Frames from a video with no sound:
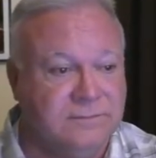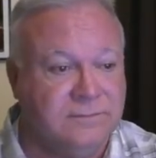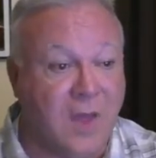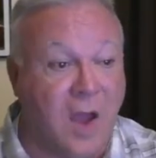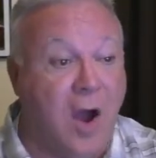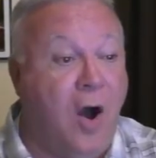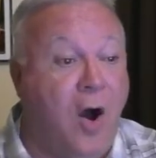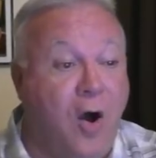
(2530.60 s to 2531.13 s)

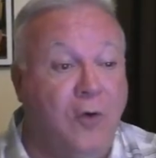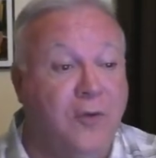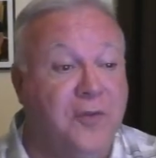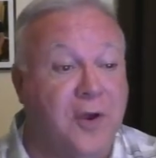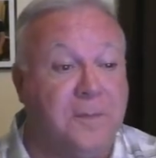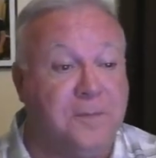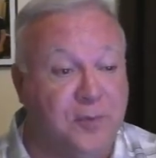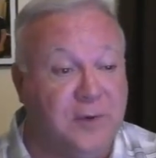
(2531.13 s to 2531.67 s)
all
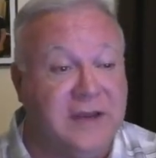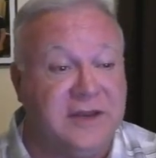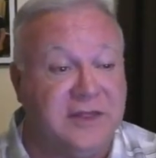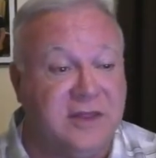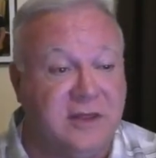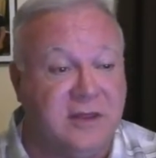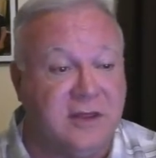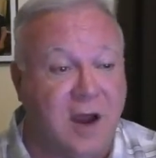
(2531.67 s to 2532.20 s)
their
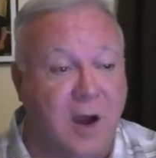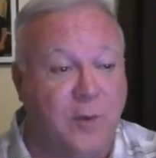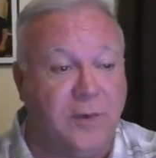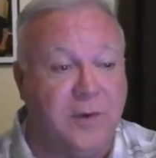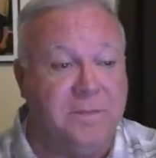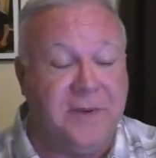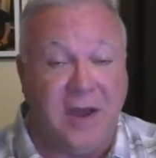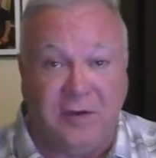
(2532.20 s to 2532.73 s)
princes are
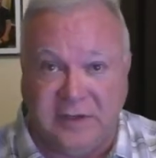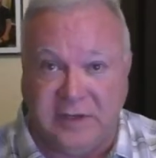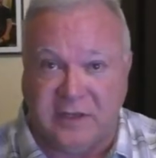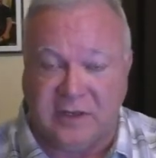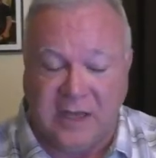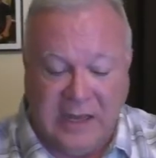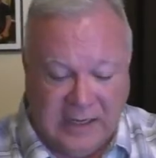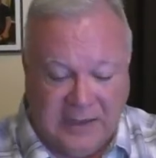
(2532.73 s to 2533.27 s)
rebellious.
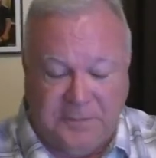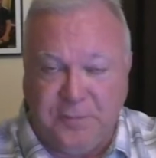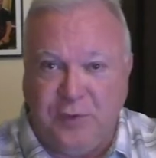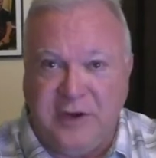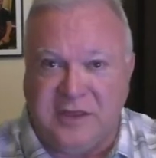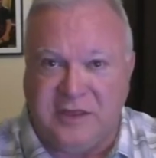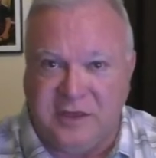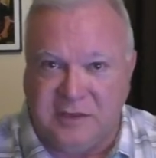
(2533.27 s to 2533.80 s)

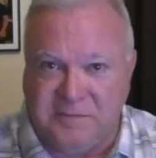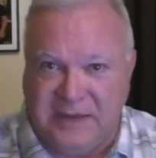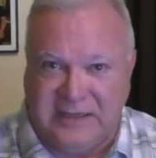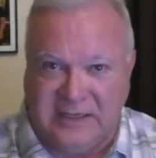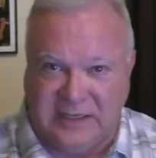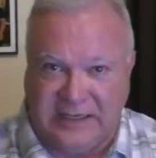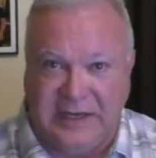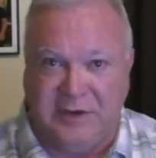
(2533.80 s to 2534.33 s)
Princes means
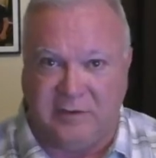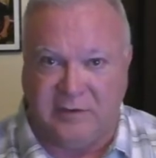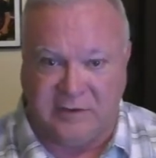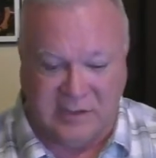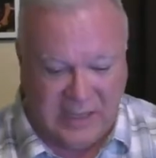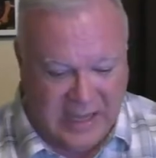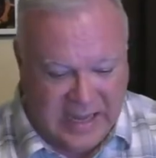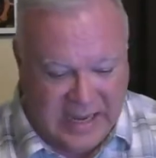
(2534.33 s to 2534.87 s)
leaders.
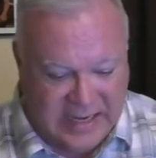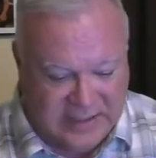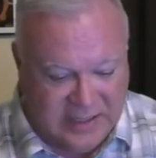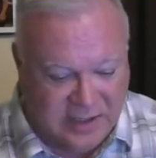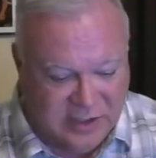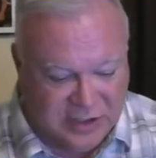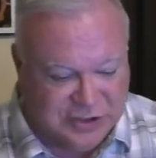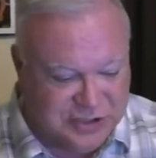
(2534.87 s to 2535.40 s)
It
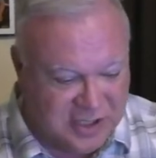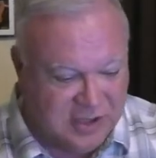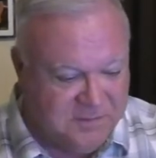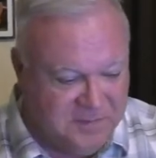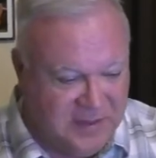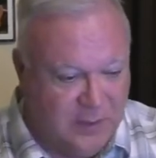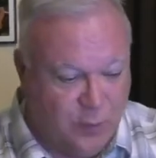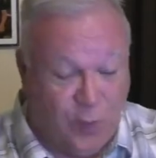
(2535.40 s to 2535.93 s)
doesn't just
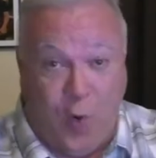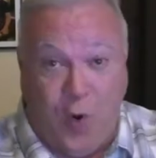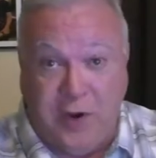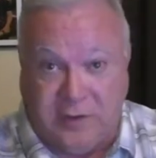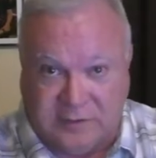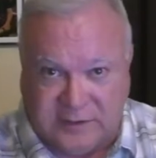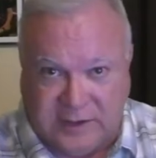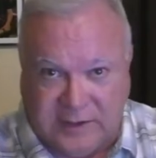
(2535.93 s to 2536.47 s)
mean
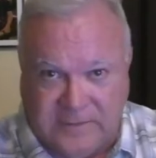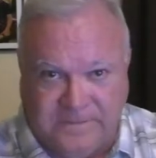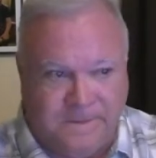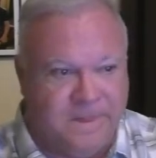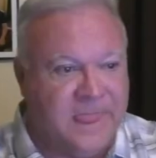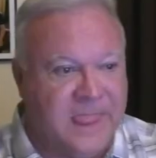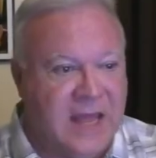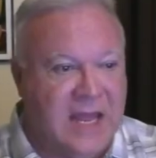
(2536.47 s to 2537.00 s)
royalty.
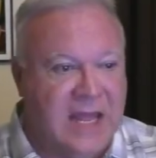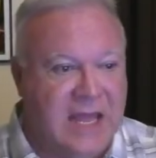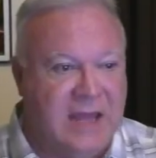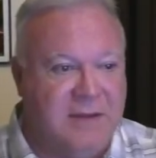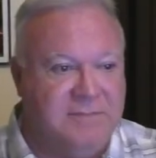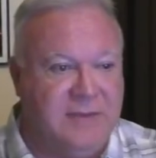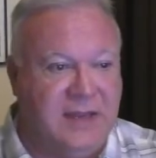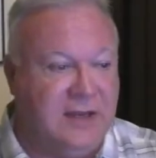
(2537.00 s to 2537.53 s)

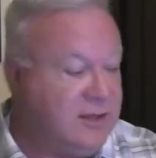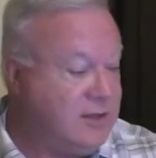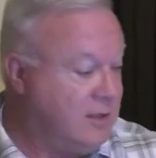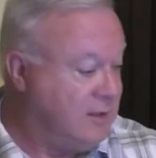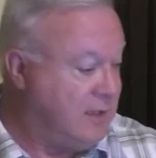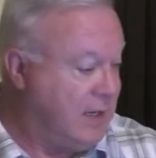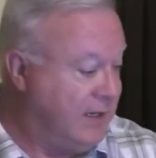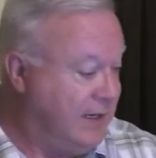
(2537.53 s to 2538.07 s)
It means
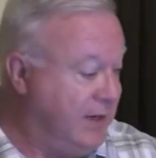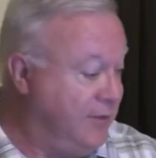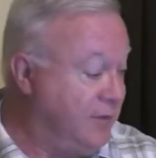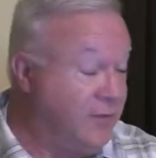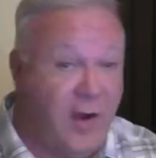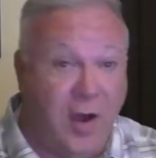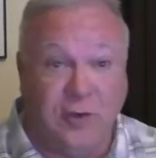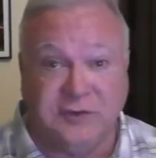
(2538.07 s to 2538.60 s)
a leader
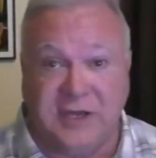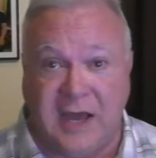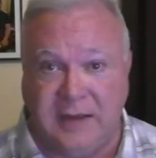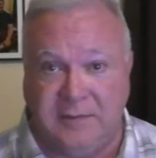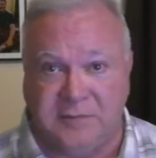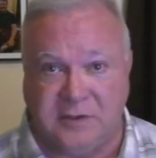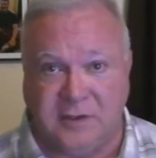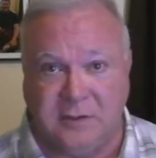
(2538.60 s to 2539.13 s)
of all
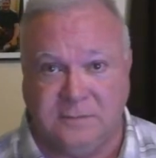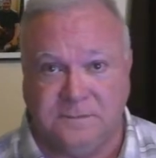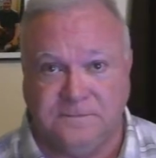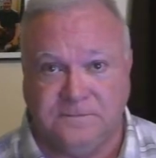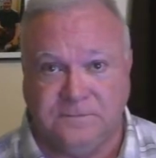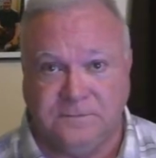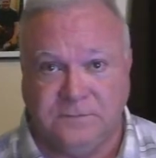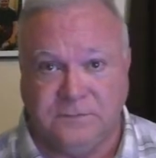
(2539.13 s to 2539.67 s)
types,
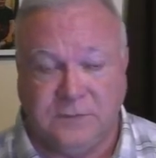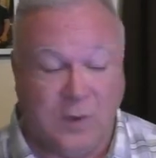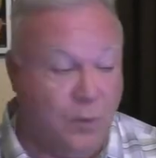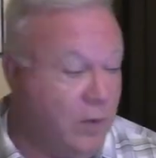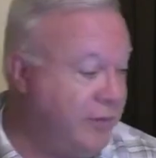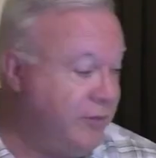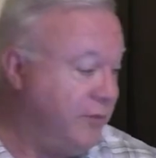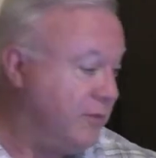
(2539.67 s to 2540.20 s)

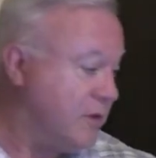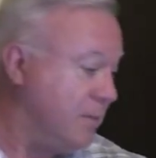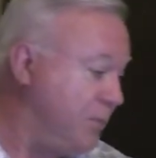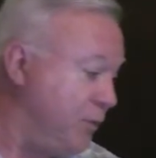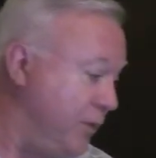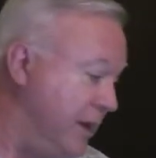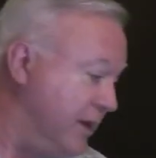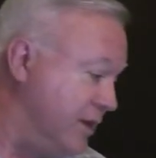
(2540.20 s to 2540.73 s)
whether it's a
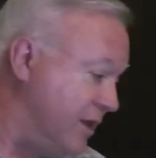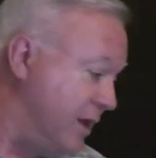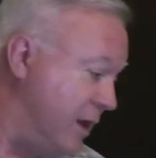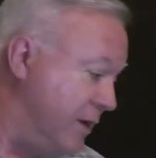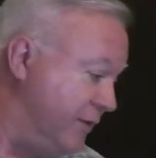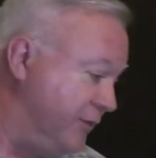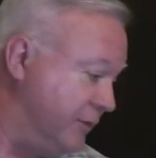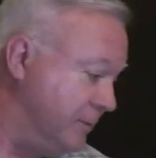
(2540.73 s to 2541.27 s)
prince
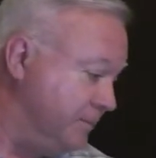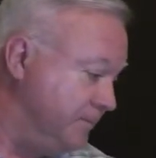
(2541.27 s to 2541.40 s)
of